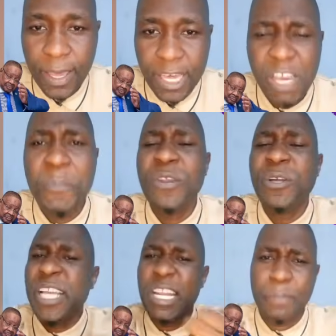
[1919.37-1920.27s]
There will be no
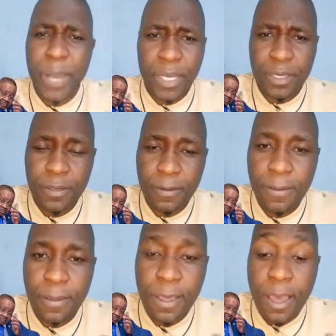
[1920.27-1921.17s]
turning back.
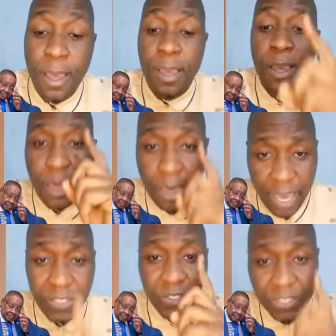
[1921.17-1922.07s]

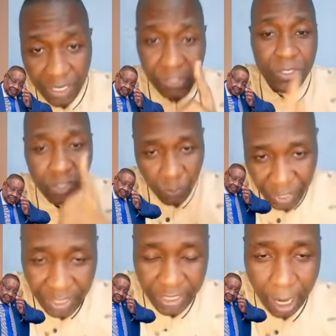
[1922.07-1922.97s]
SKC
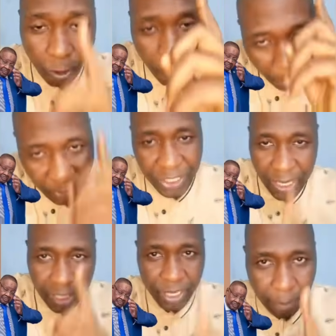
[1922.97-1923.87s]
spirit shall accomplish the
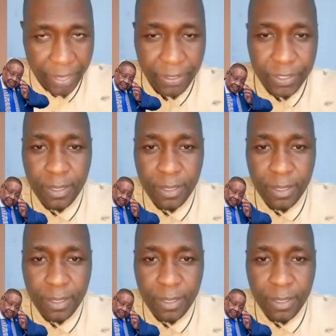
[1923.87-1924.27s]
assignment,